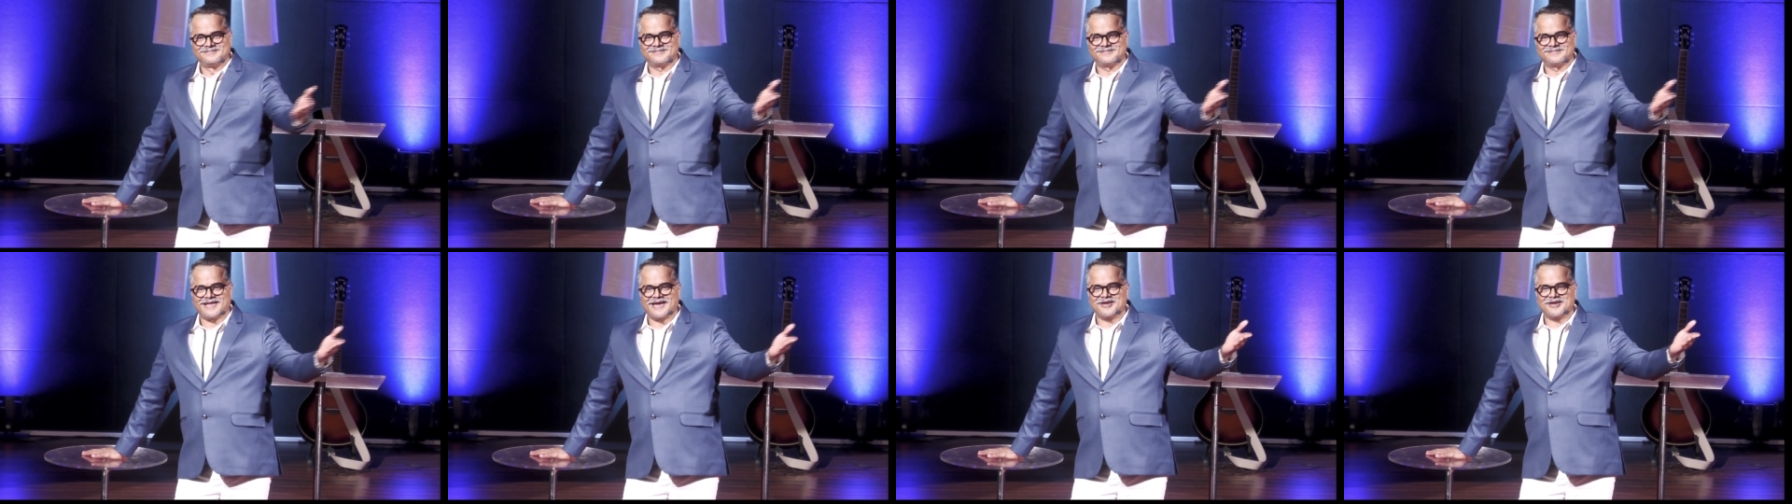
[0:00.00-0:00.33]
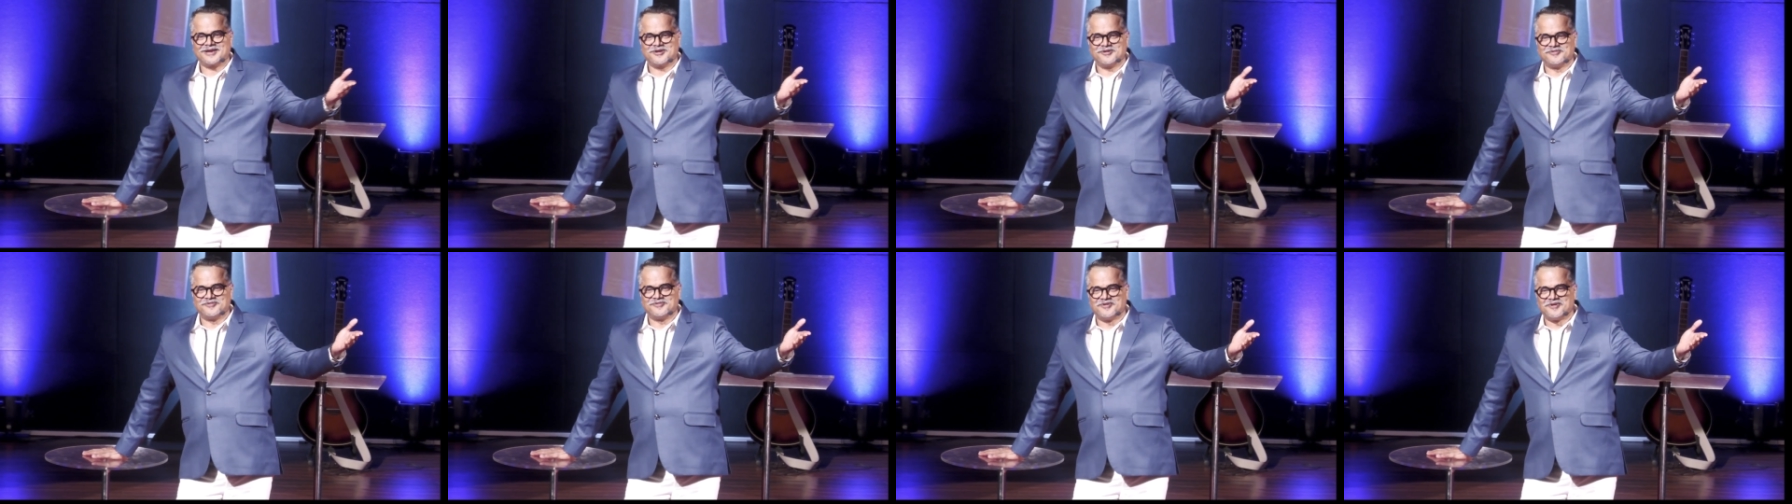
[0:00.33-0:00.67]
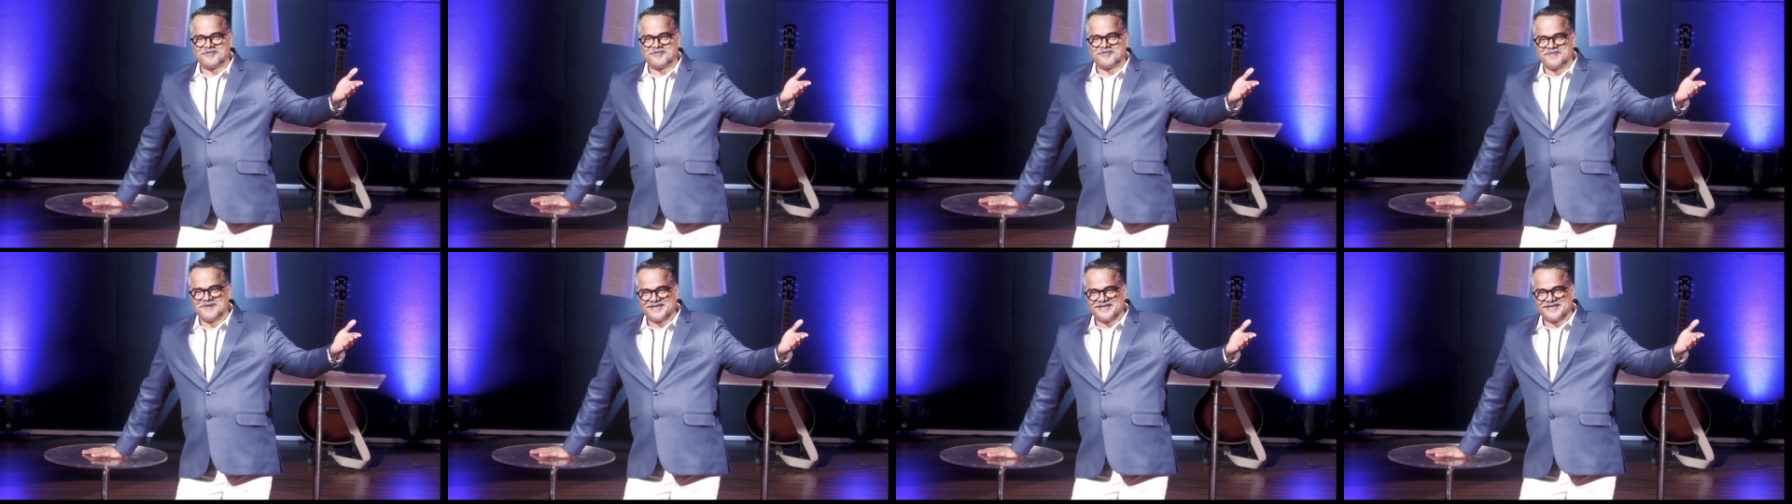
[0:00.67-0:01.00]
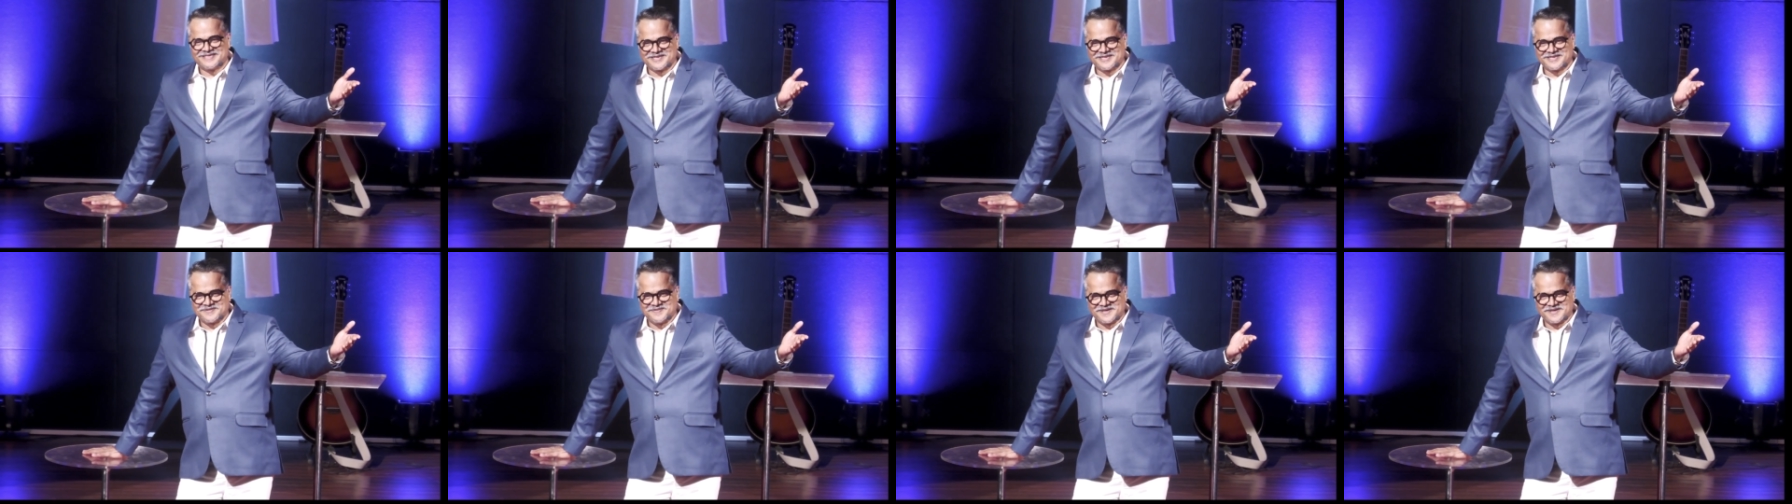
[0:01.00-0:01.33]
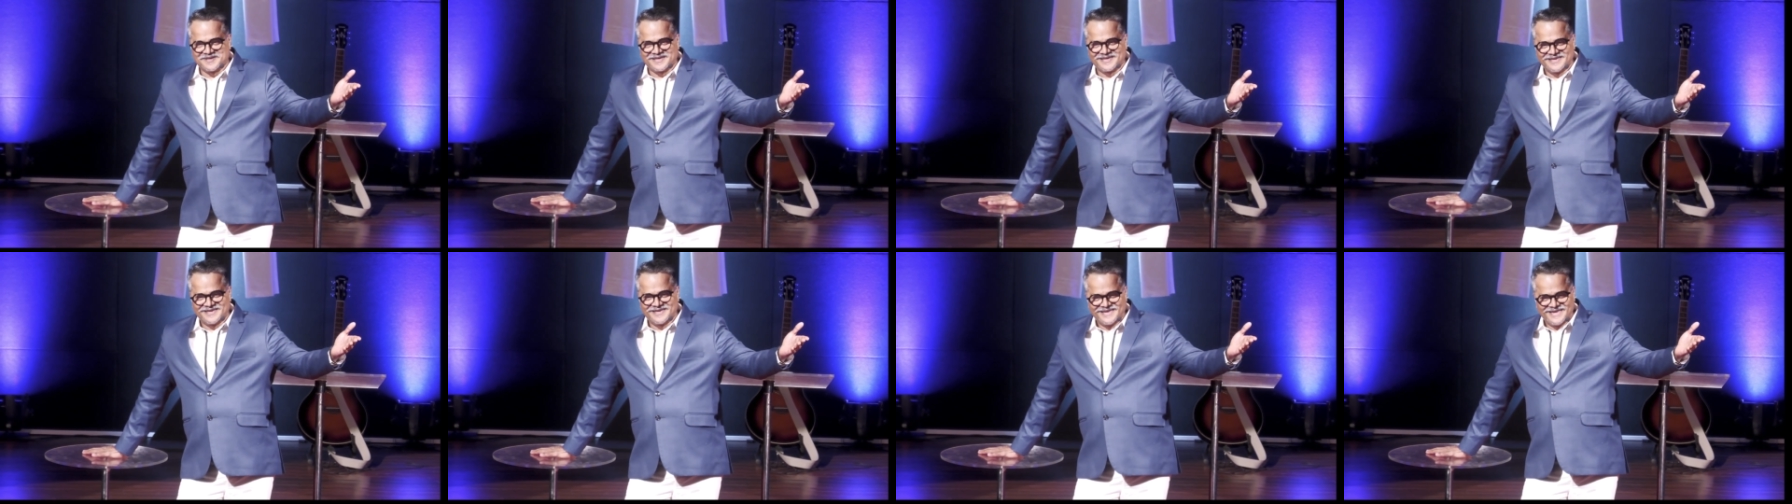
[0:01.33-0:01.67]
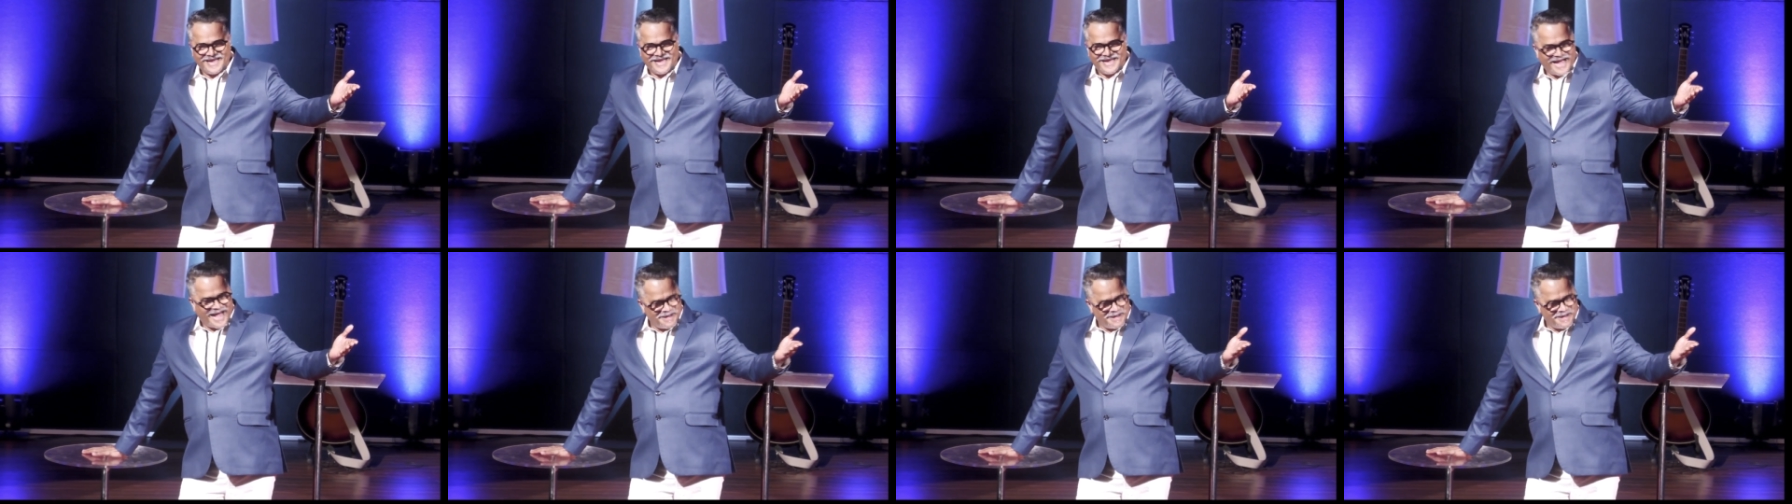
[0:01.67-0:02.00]
Thank you for blessing me.
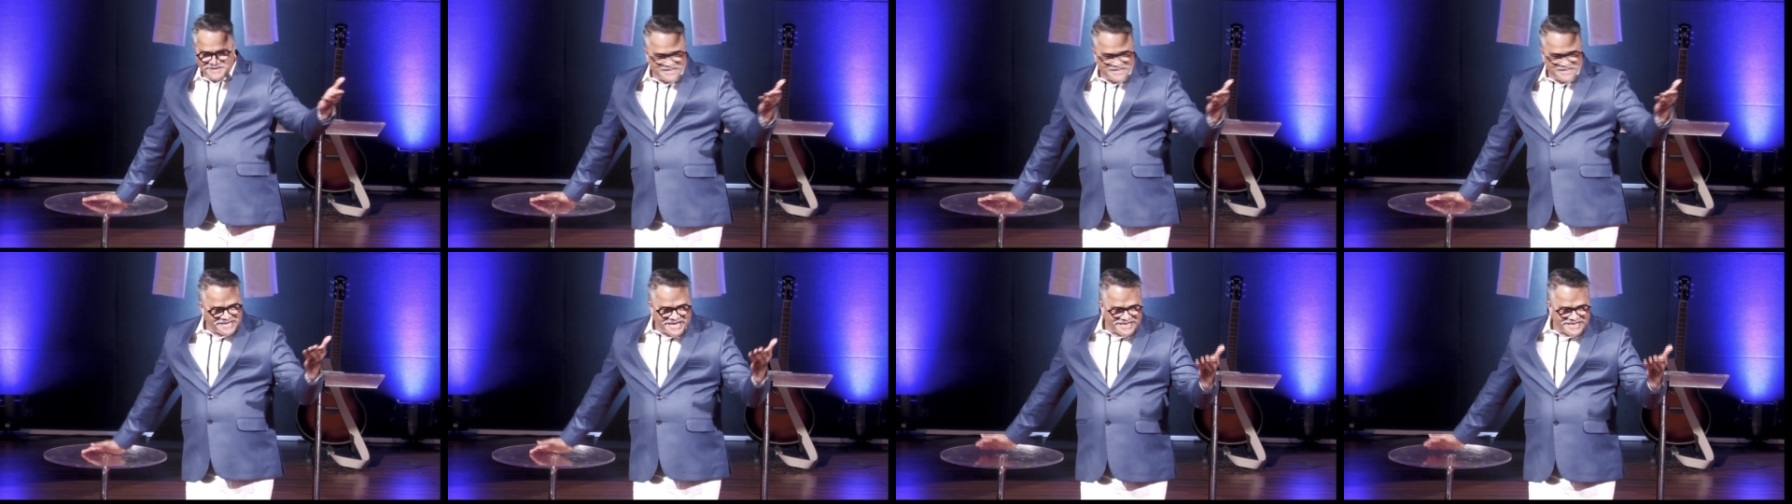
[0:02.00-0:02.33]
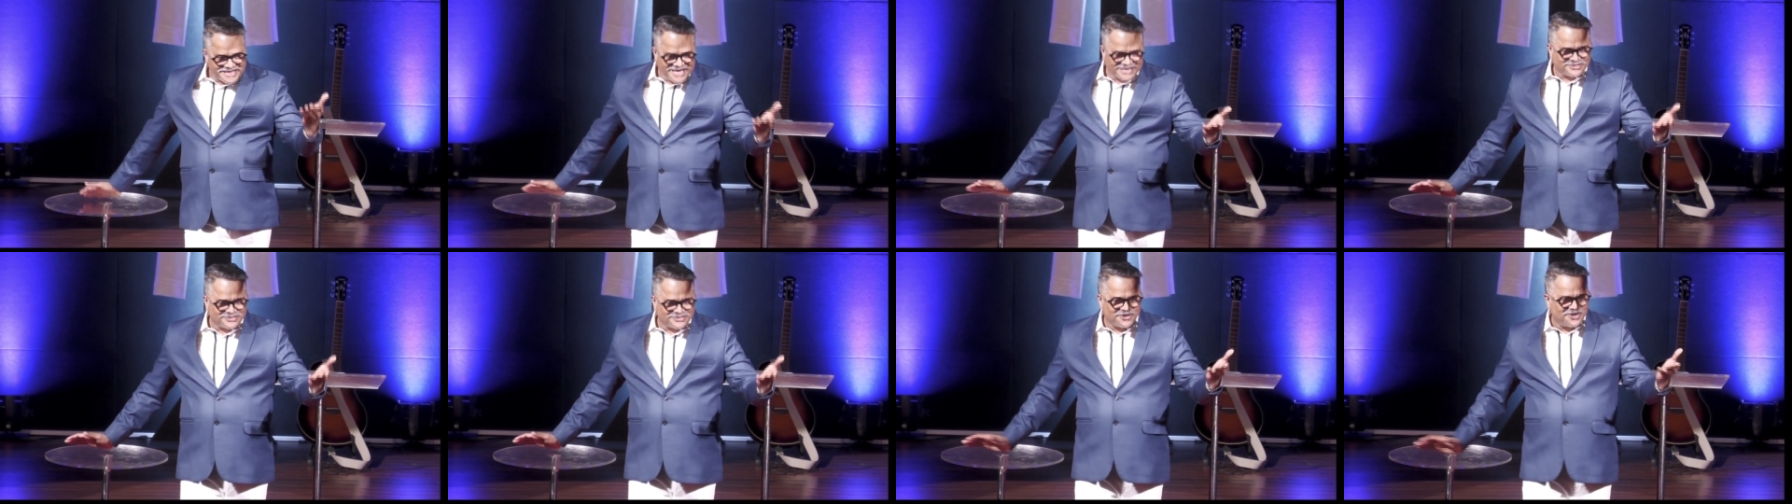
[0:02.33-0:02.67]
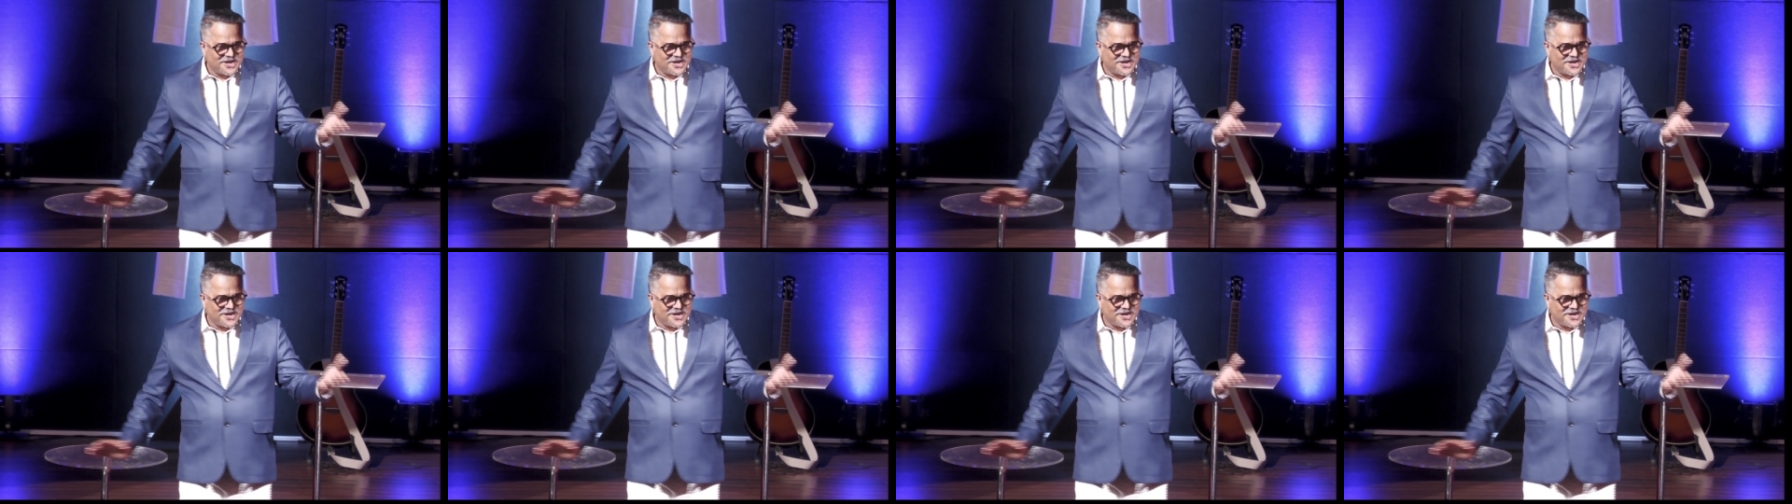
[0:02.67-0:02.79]
I mean, that's all.